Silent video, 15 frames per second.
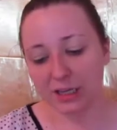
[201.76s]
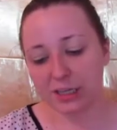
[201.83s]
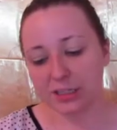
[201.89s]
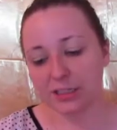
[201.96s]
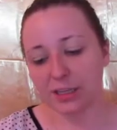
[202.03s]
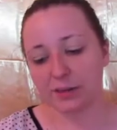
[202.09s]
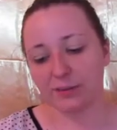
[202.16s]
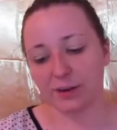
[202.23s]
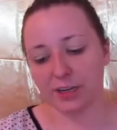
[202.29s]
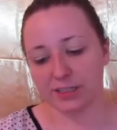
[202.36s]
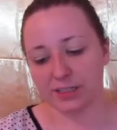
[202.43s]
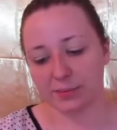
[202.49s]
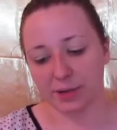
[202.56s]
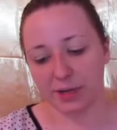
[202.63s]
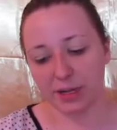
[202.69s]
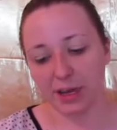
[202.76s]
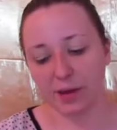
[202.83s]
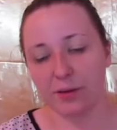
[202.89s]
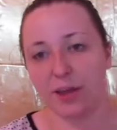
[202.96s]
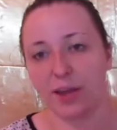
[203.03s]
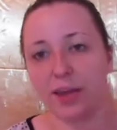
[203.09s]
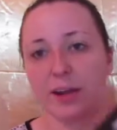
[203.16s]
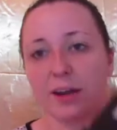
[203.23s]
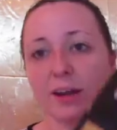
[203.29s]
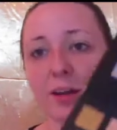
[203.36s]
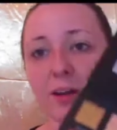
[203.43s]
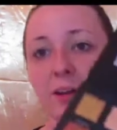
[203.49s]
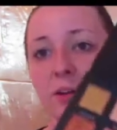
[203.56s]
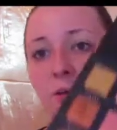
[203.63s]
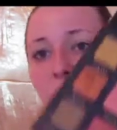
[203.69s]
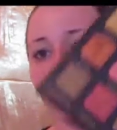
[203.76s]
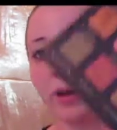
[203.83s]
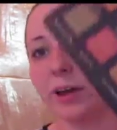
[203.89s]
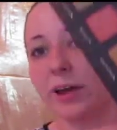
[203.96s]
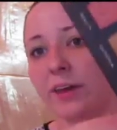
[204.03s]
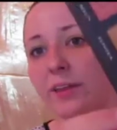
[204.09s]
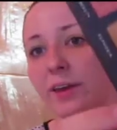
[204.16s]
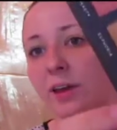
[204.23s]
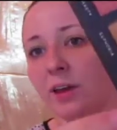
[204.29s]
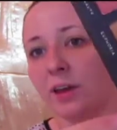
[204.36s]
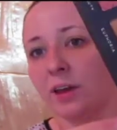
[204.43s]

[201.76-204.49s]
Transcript: so first I'm going to go in with